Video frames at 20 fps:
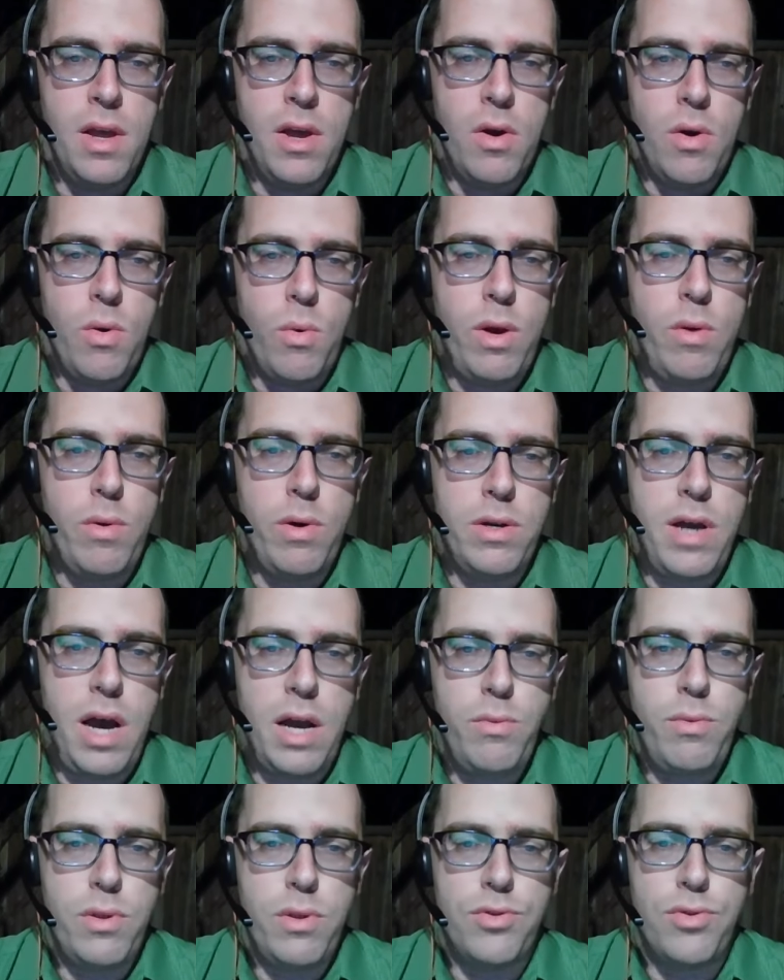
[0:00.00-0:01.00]
We will not
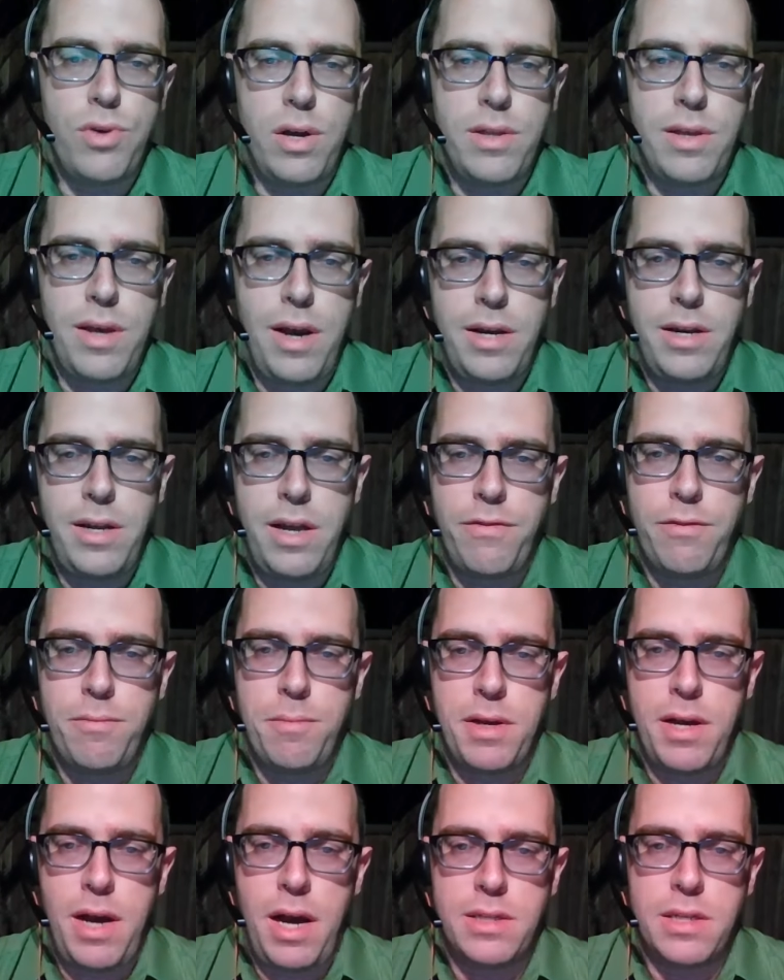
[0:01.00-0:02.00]
withdraw the IDF from the
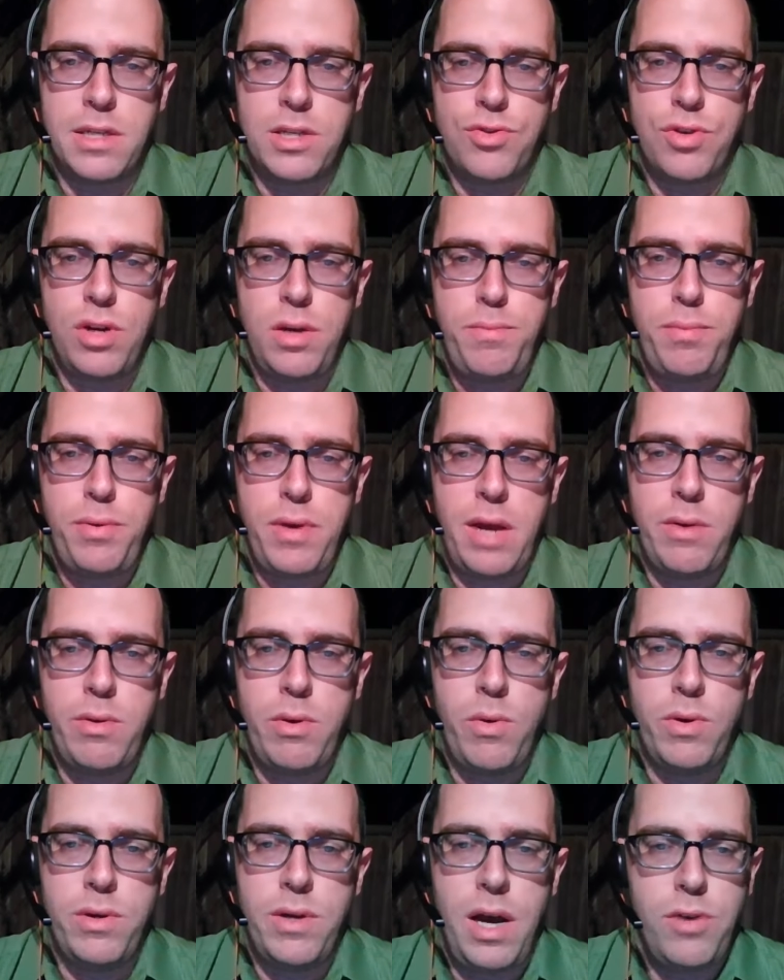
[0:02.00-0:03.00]
Gaza Strip, and we
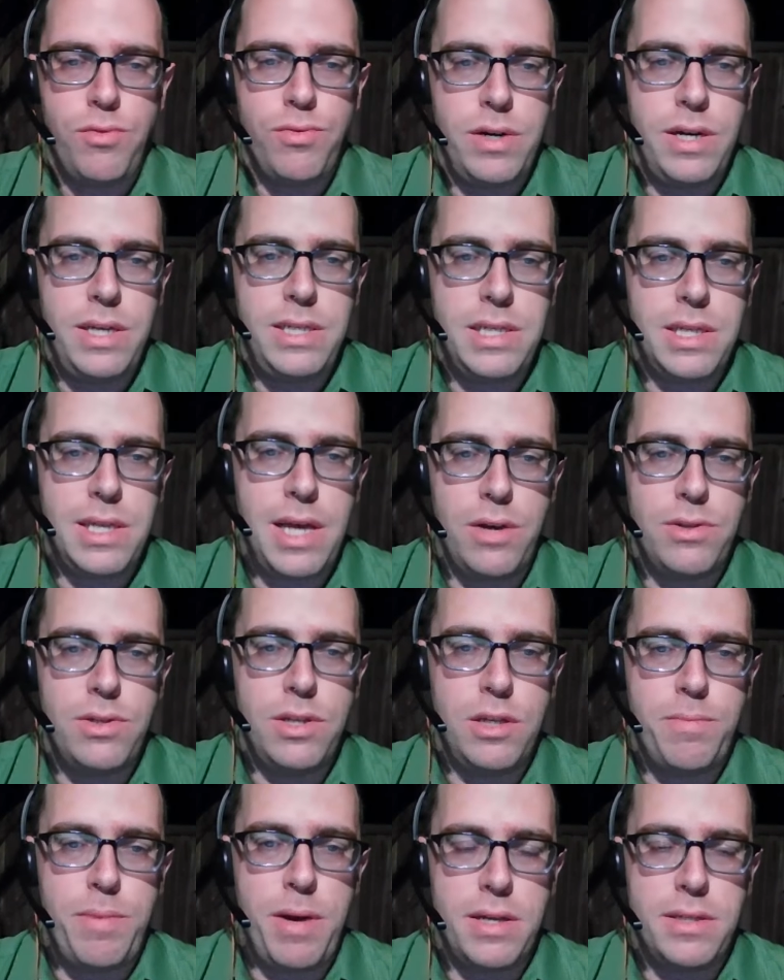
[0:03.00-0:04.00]
will not release thousands
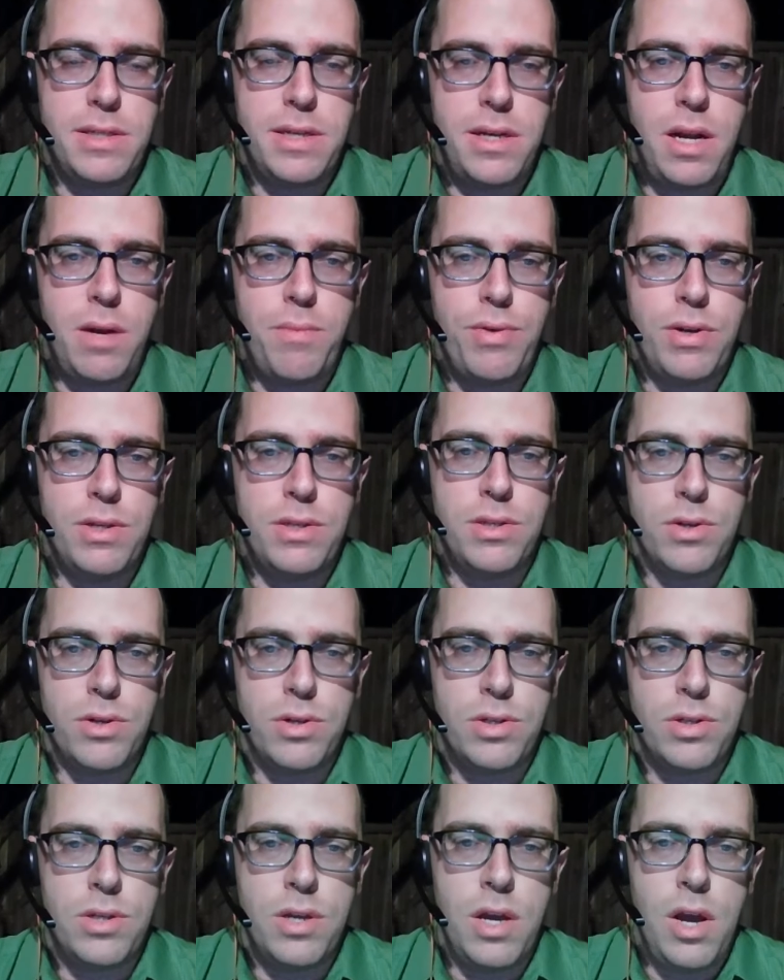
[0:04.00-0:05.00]
of Palestinian
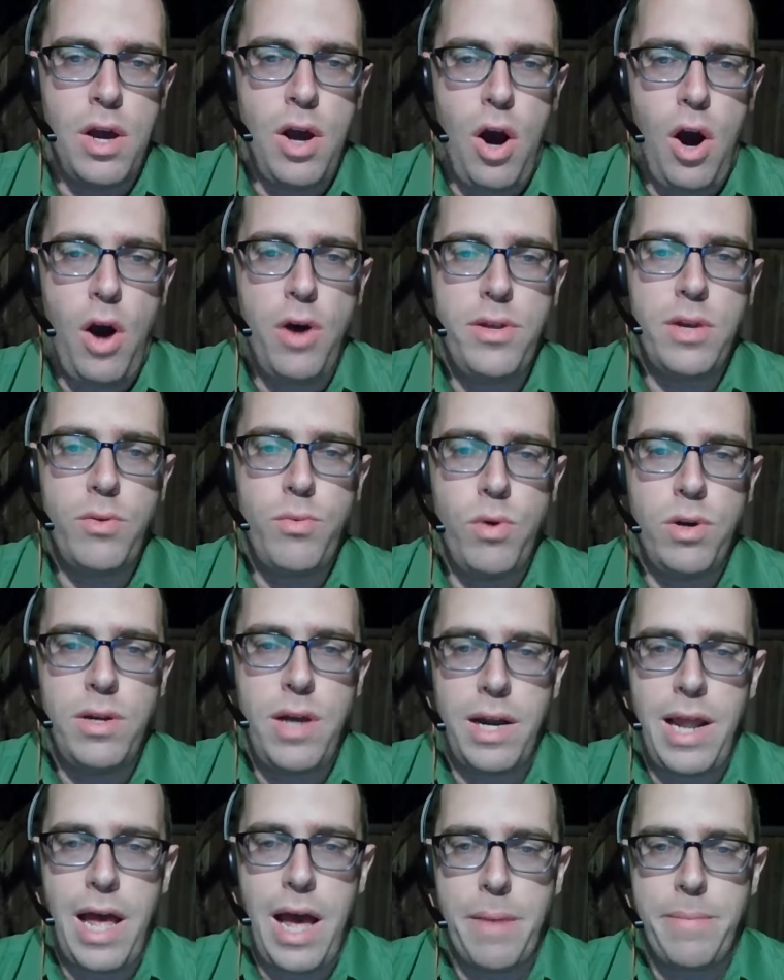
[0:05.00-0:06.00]
prisoners. All that will
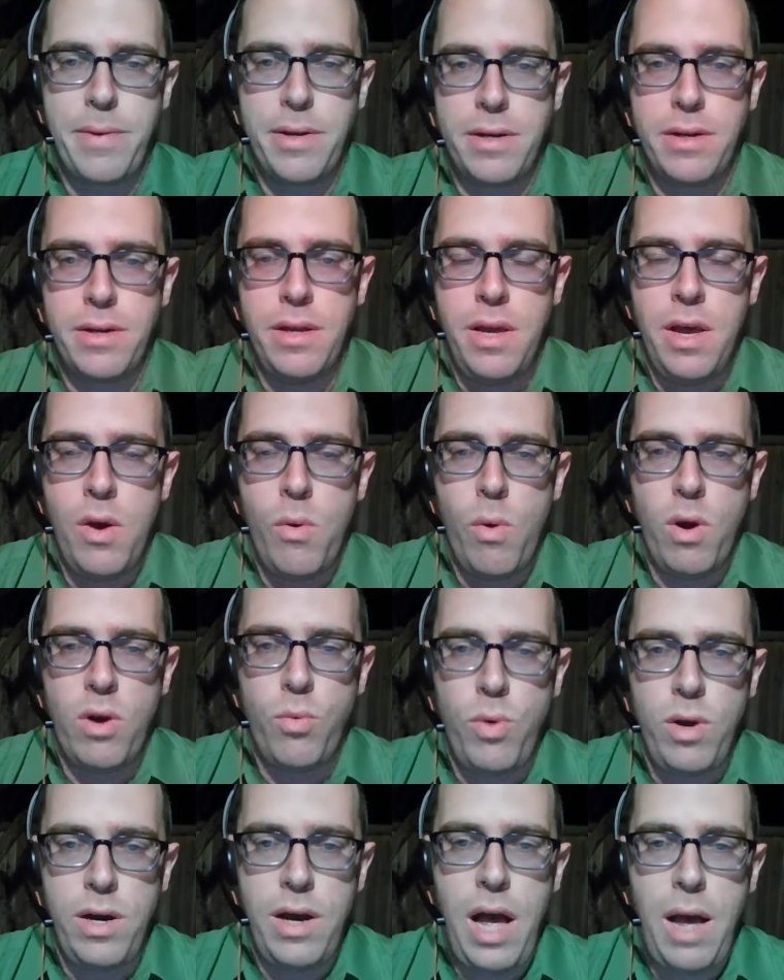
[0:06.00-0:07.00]
not happen. What
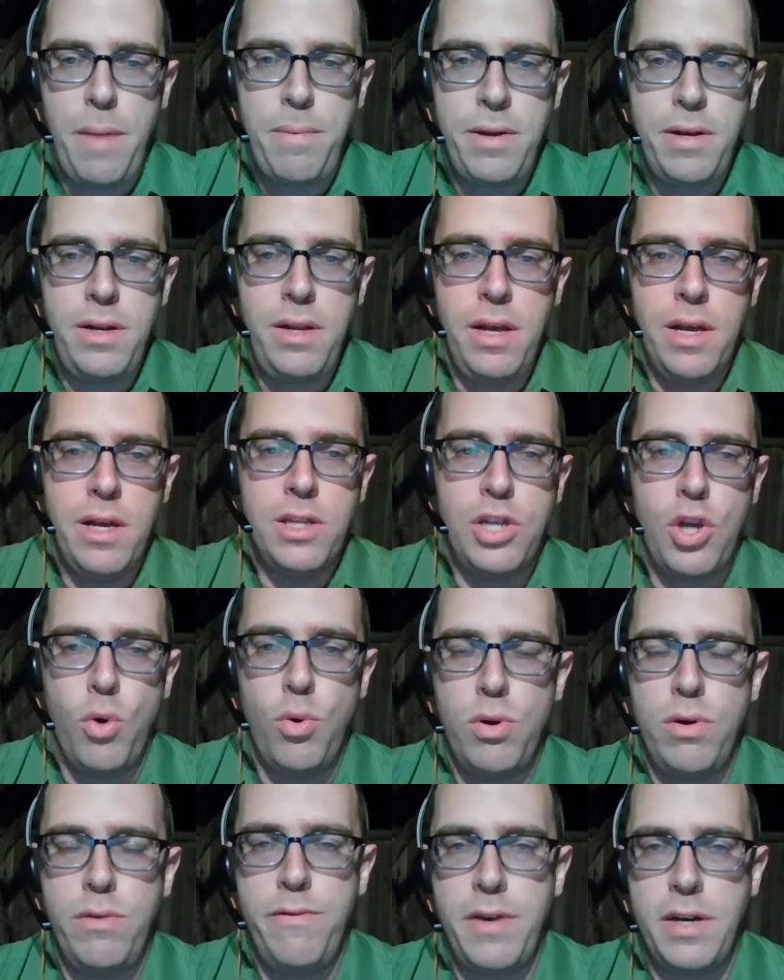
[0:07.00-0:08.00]
will happen?
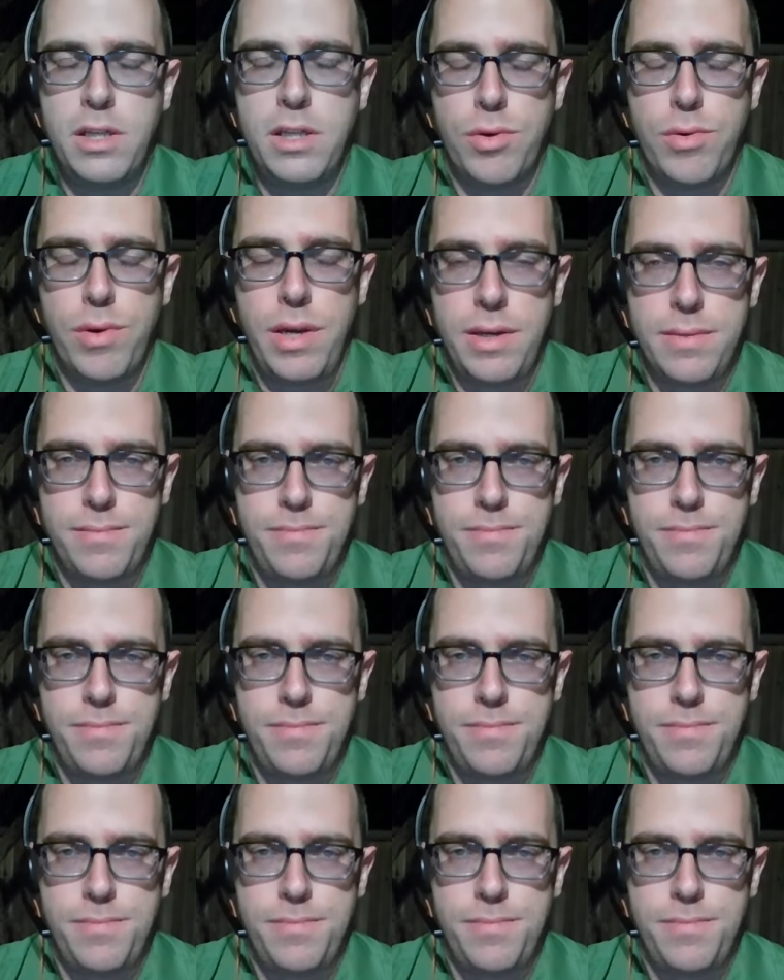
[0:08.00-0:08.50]
Total victory.